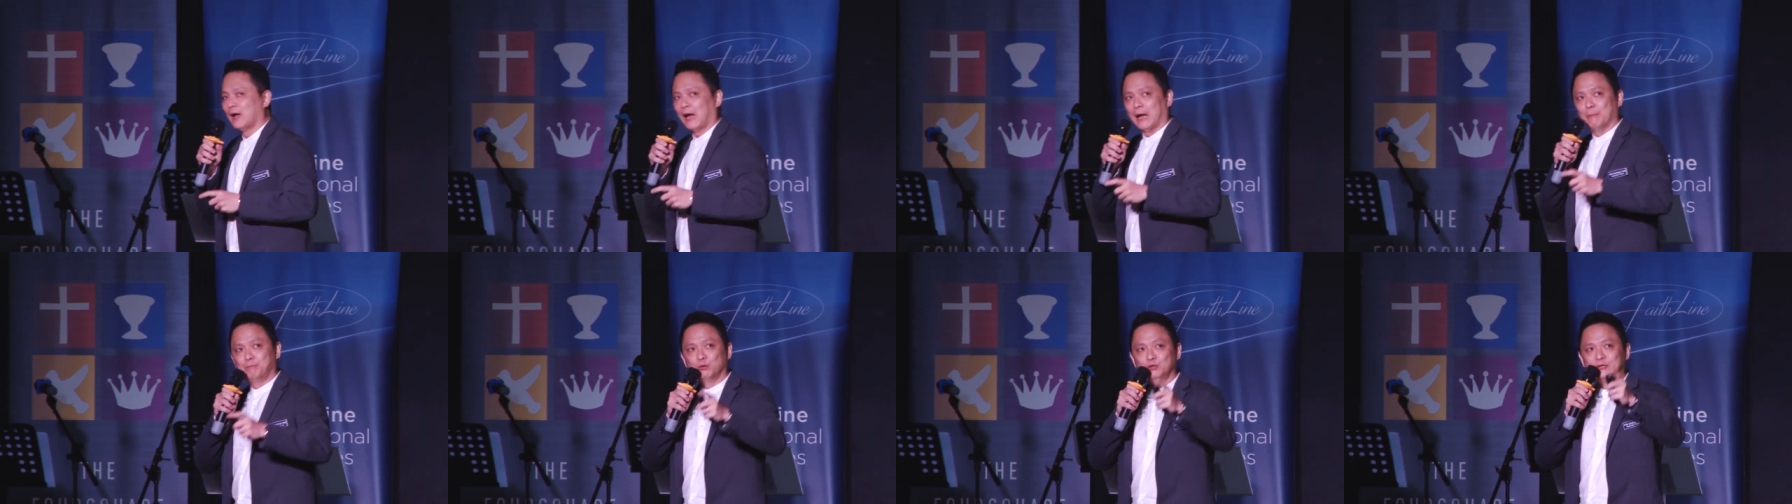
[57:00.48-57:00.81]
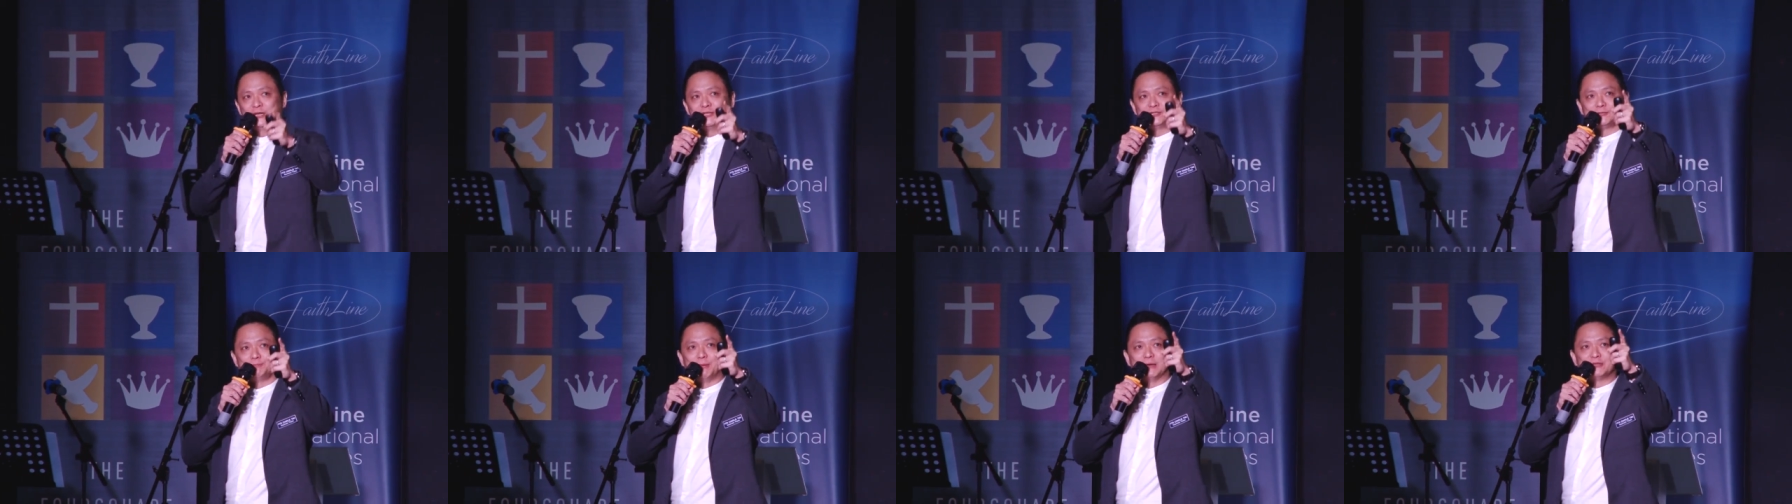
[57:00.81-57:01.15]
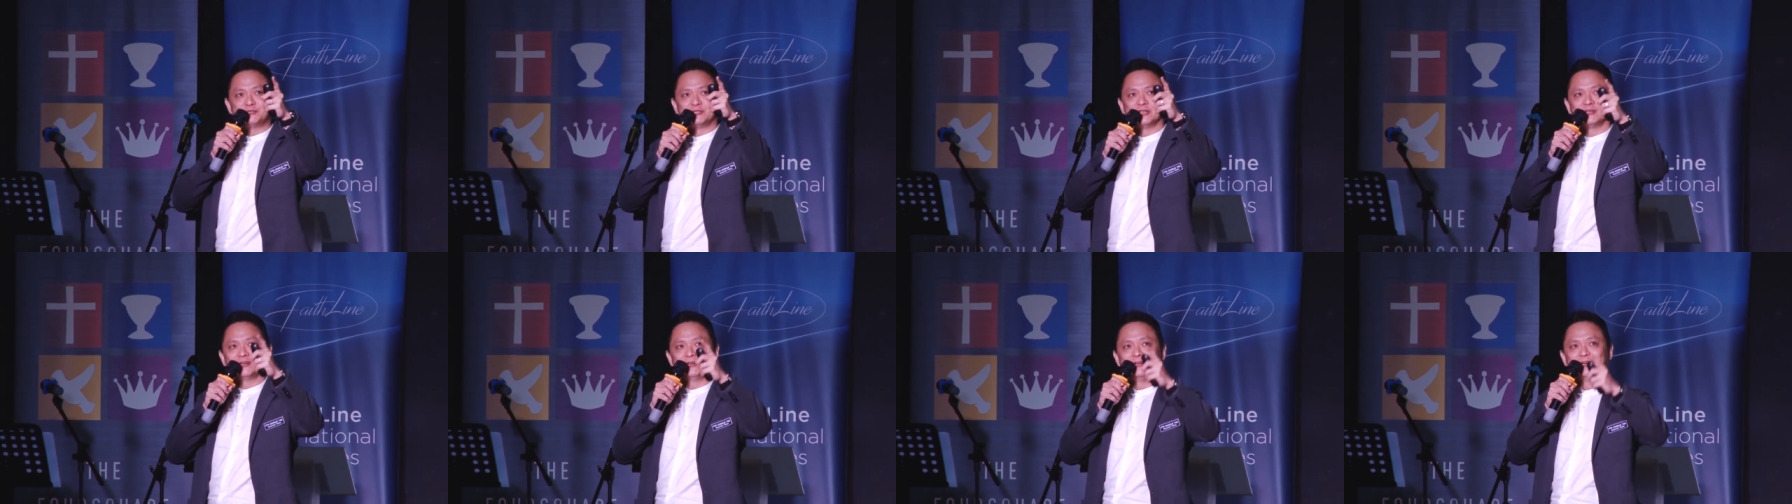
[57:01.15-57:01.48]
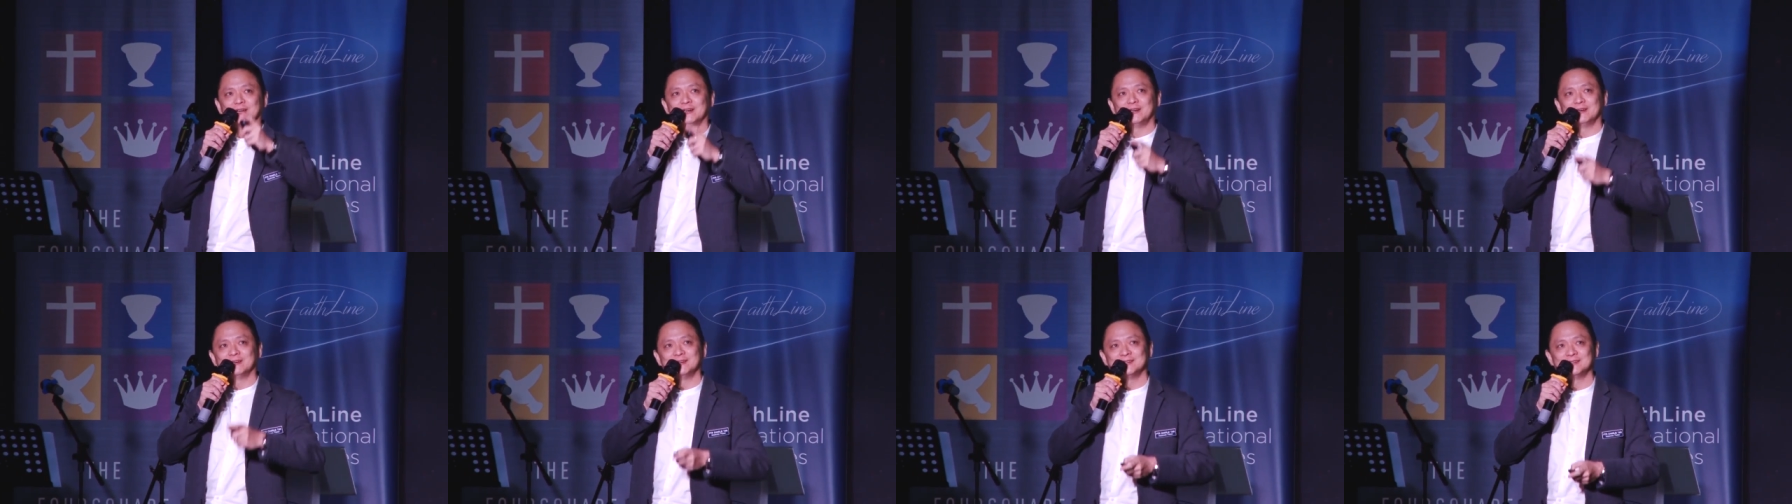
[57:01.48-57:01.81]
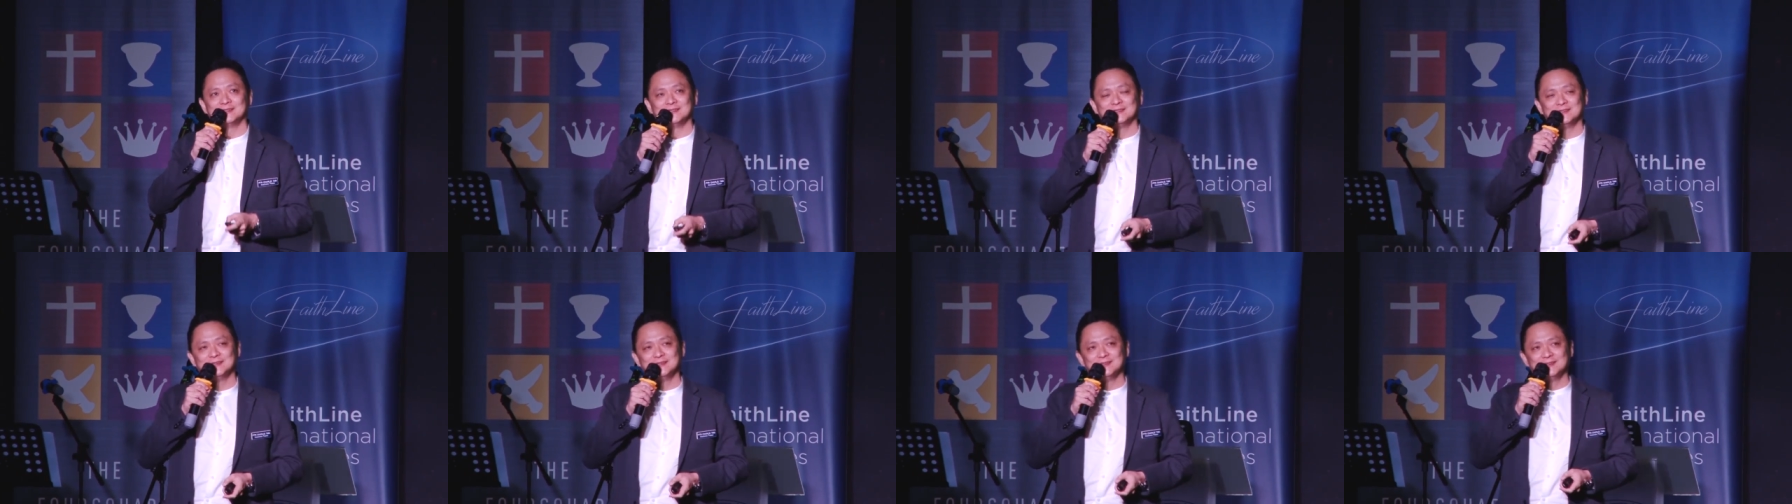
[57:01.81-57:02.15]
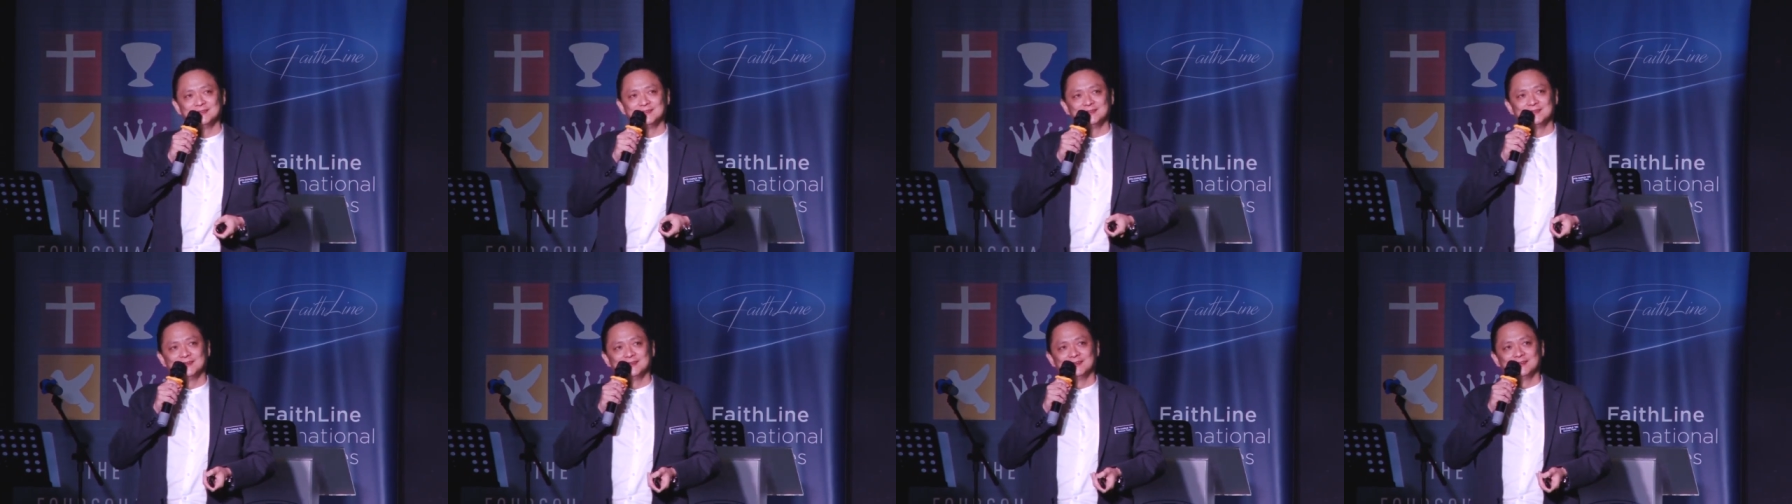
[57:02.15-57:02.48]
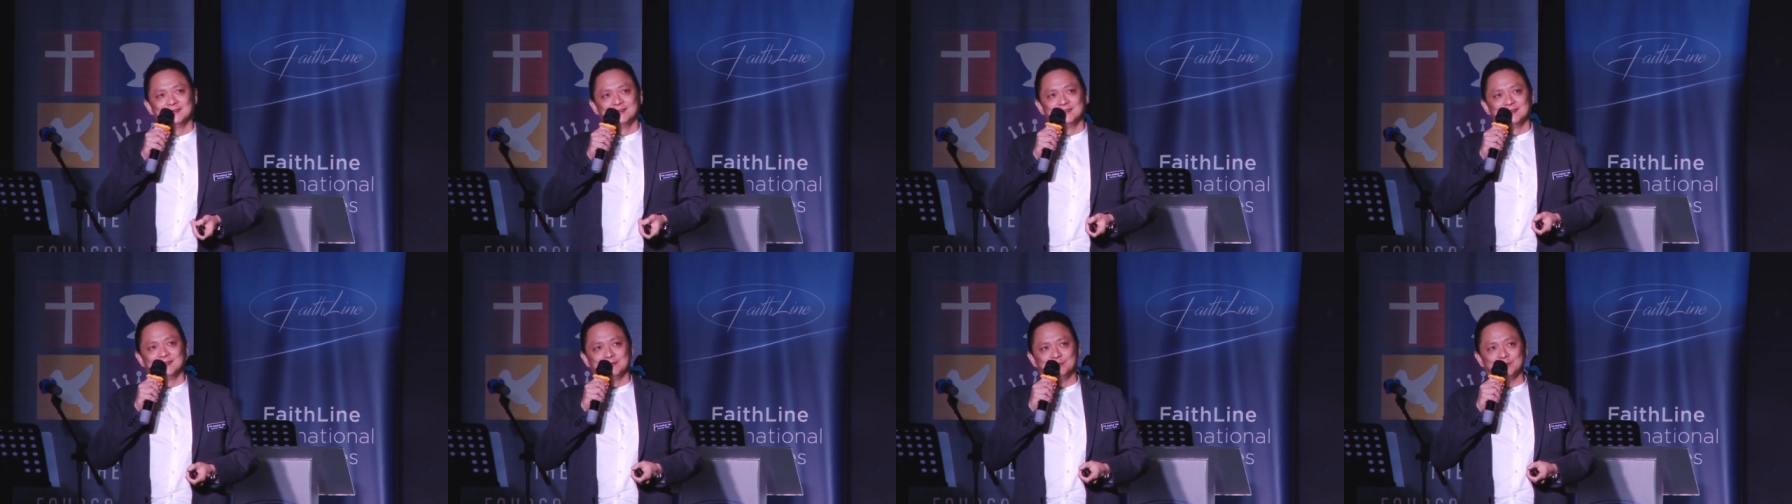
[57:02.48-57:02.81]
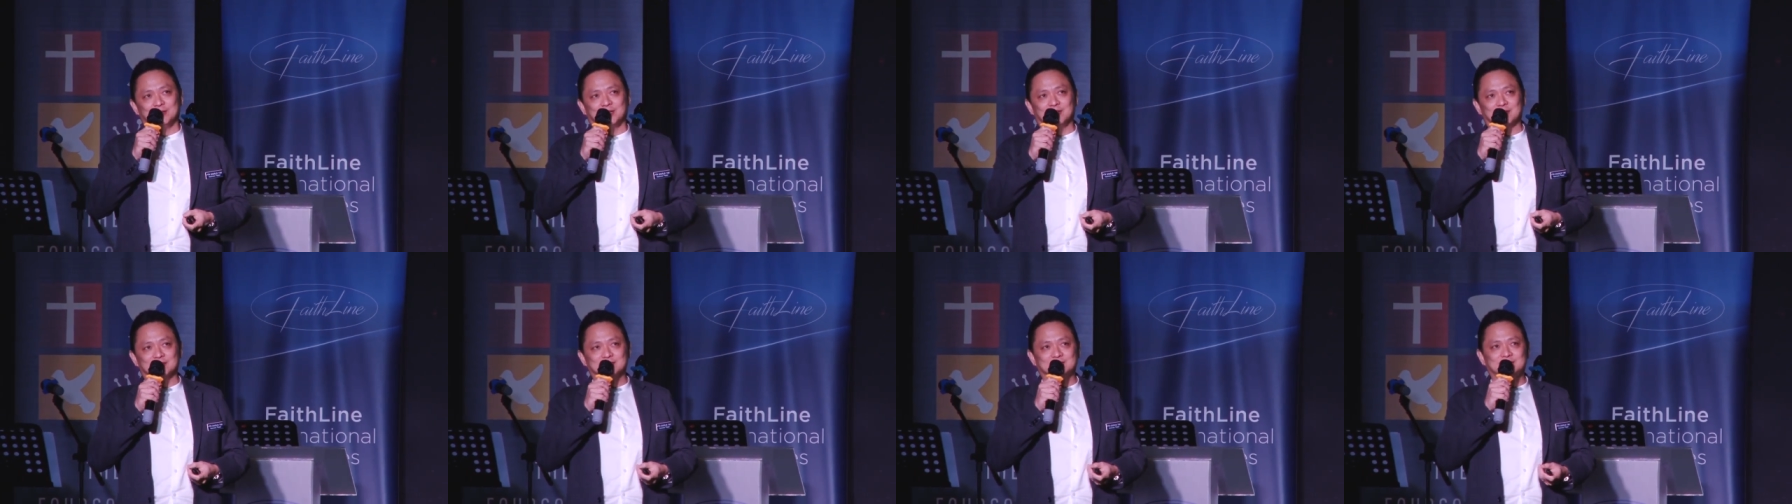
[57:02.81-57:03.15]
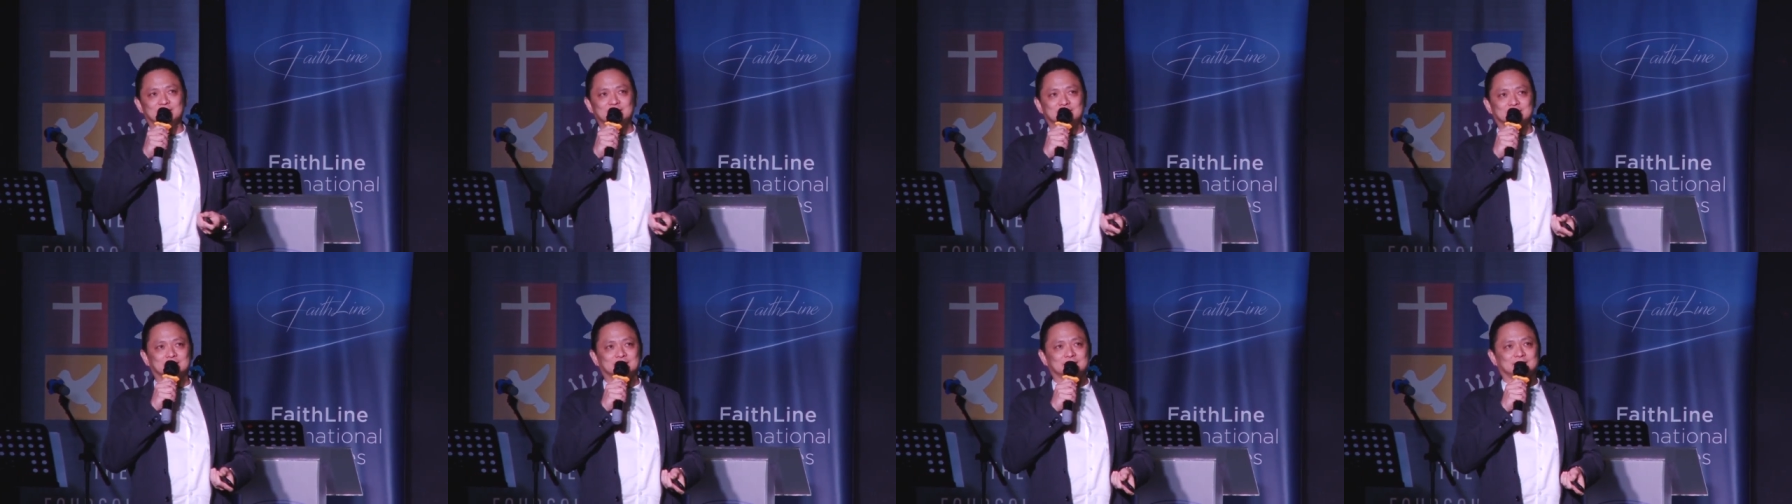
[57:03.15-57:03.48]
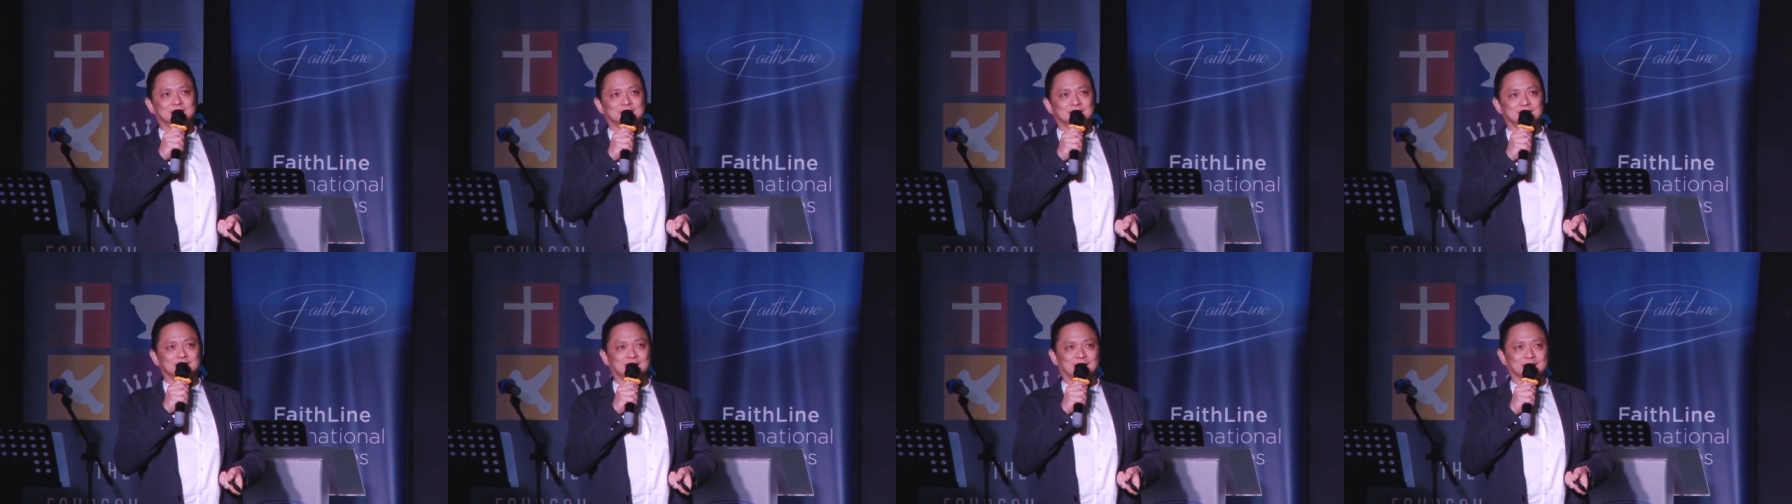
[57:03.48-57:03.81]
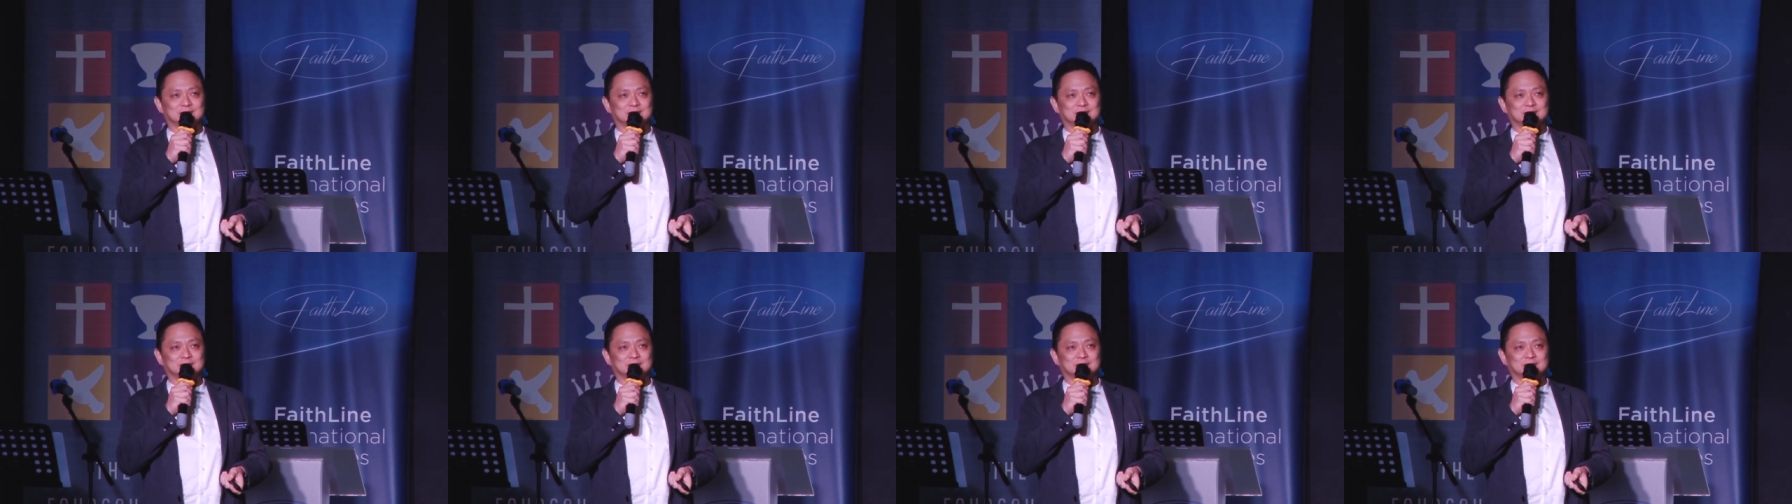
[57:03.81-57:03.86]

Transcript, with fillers: I put this picture here because this